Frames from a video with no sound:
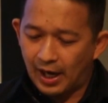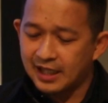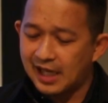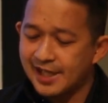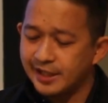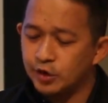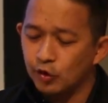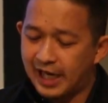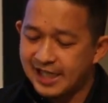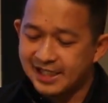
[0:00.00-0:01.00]
All right, class, in
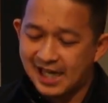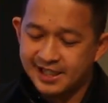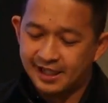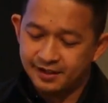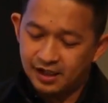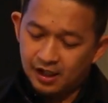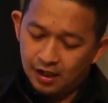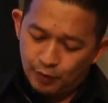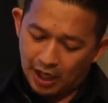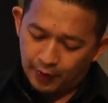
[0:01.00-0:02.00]
today's
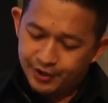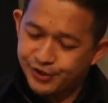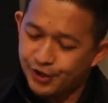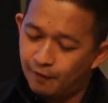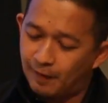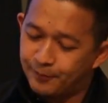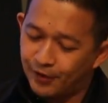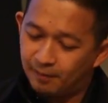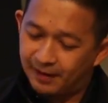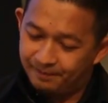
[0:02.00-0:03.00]
lesson, we are going to solve a
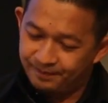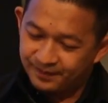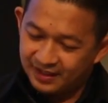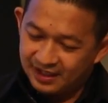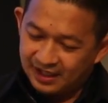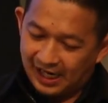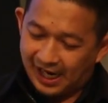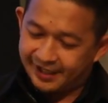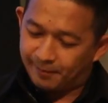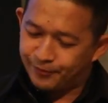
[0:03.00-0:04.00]
problem.
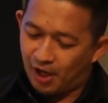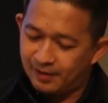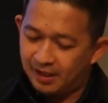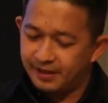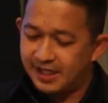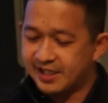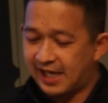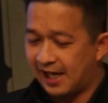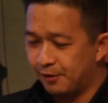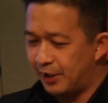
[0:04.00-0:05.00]
And the problem is
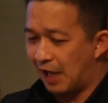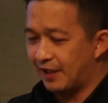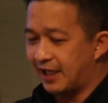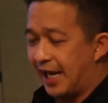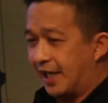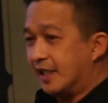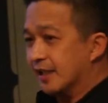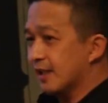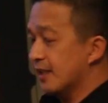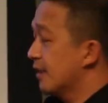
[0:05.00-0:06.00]
that we have a cake.
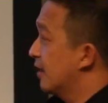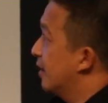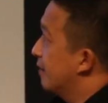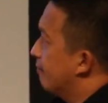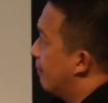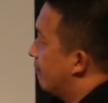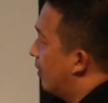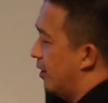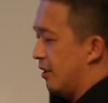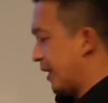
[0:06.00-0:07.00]

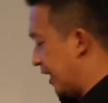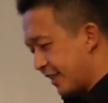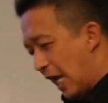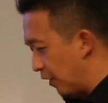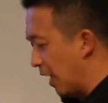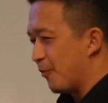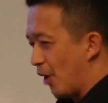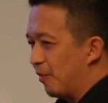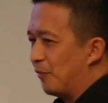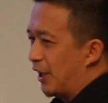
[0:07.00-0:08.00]
Okay, it's never a
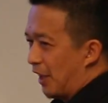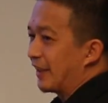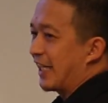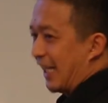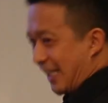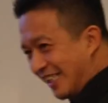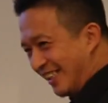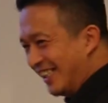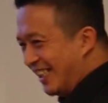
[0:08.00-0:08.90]
problem when you have a cake.